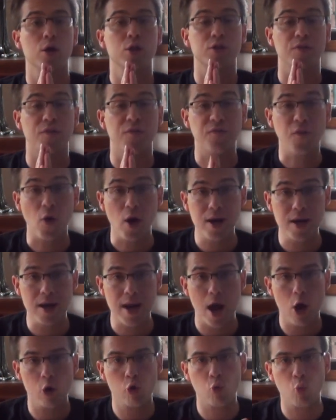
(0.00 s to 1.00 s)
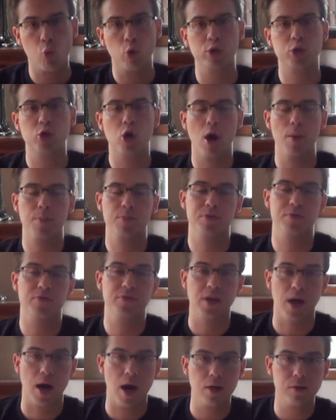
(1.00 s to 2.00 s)
To find out what types of
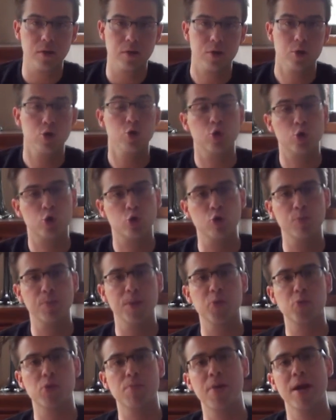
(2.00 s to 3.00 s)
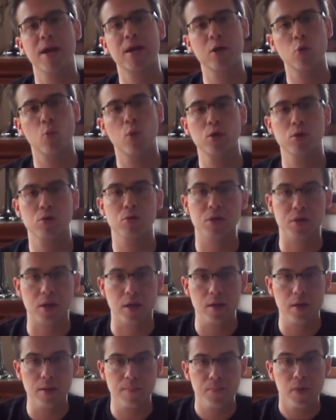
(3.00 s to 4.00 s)
tasks you should be repeating when you
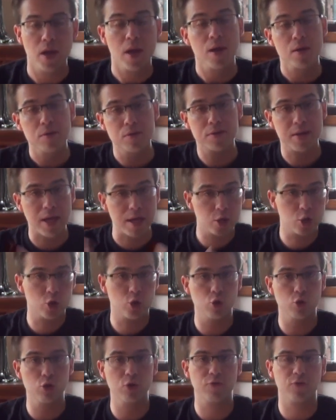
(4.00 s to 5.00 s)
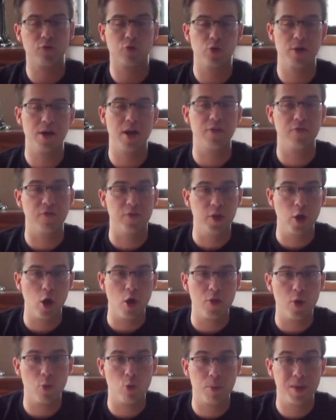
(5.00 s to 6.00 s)
study, stay tuned for another
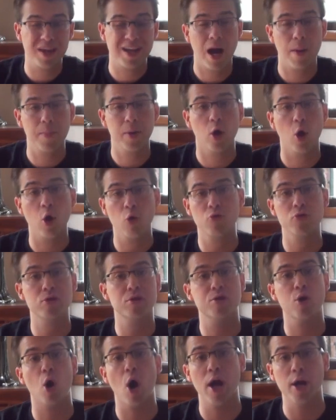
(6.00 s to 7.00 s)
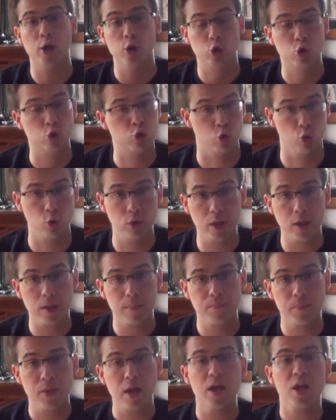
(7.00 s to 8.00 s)
video that will be coming on the site shortly.
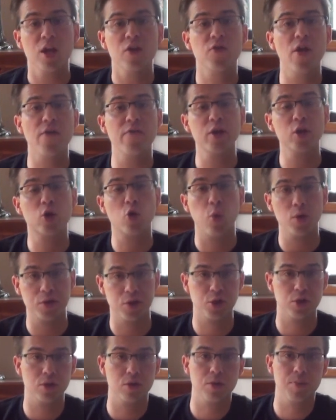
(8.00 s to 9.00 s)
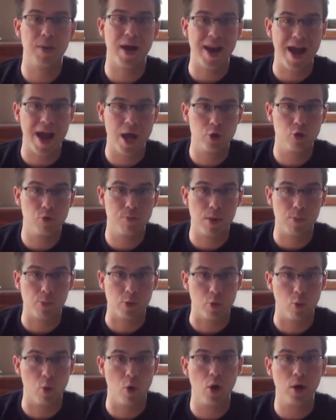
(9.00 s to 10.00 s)
If you have any questions about how your
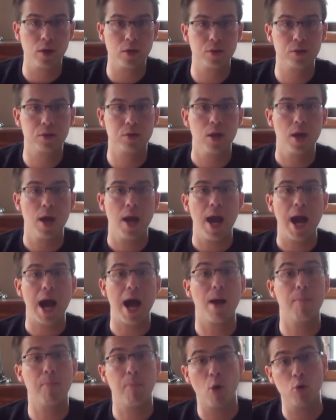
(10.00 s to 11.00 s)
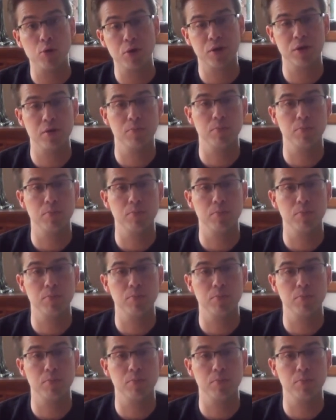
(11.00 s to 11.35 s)
memory works, post